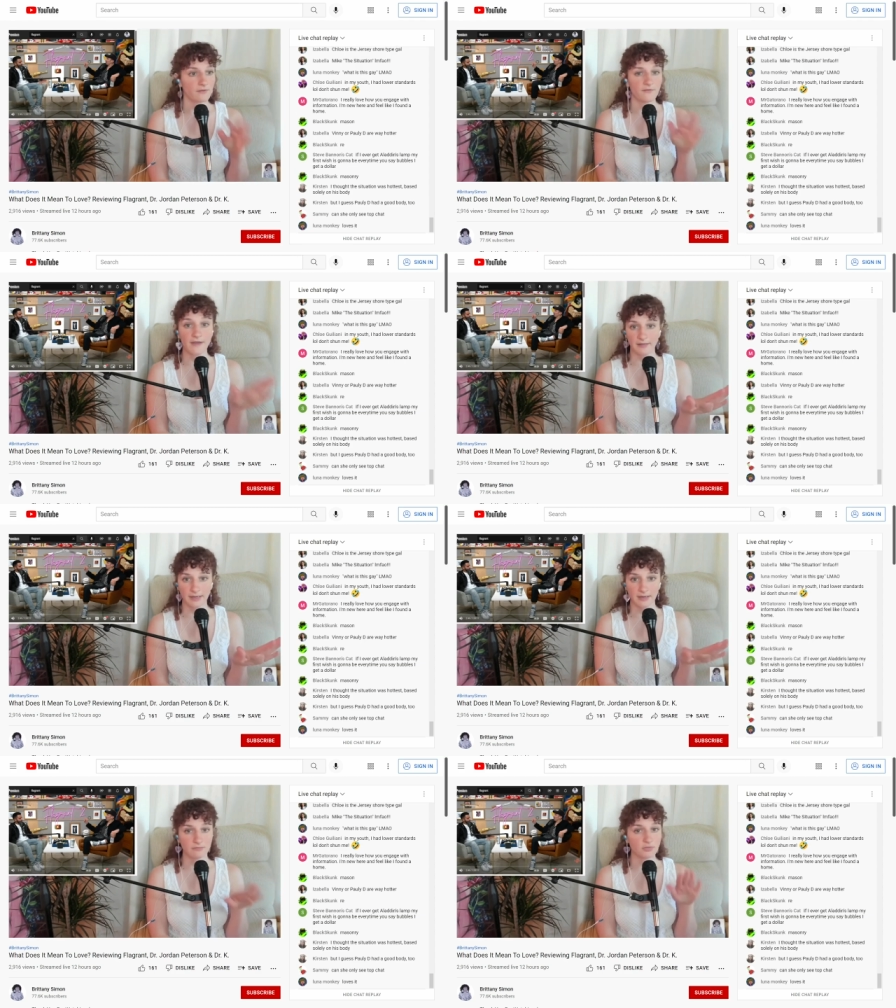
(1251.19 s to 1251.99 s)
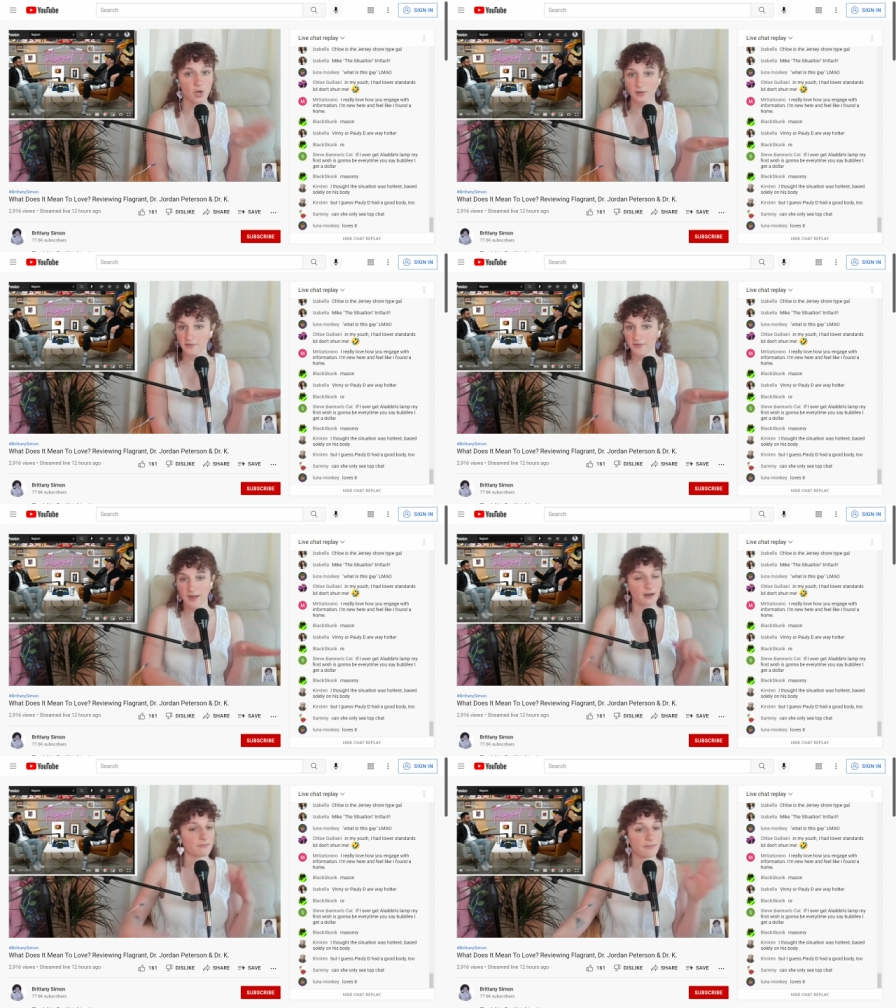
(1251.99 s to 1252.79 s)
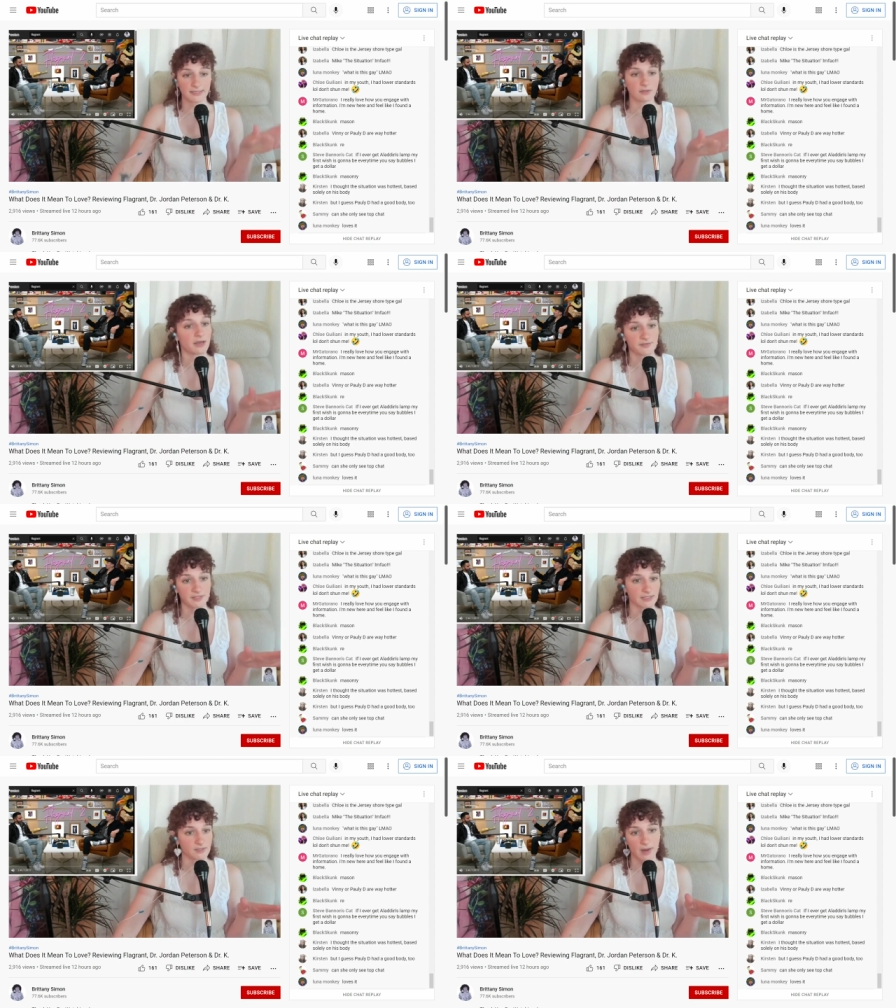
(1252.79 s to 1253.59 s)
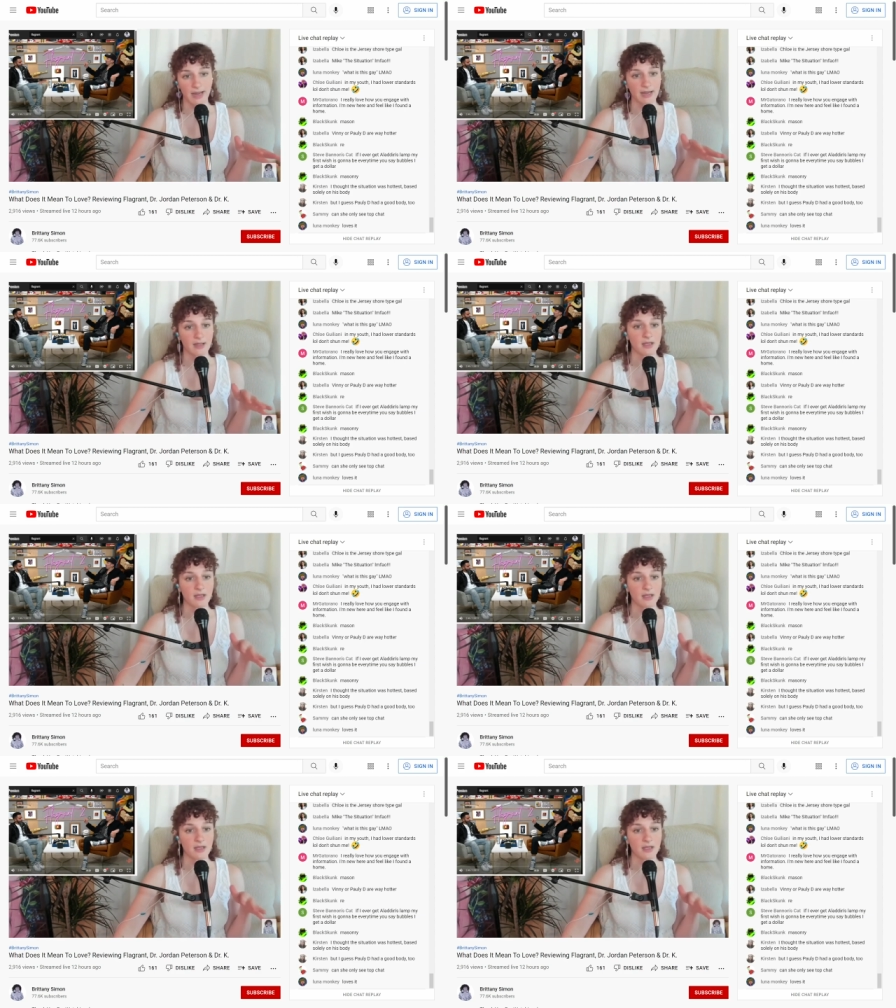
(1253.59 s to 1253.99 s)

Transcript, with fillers: Valid. Totally fair. Makes a lot of sense, right?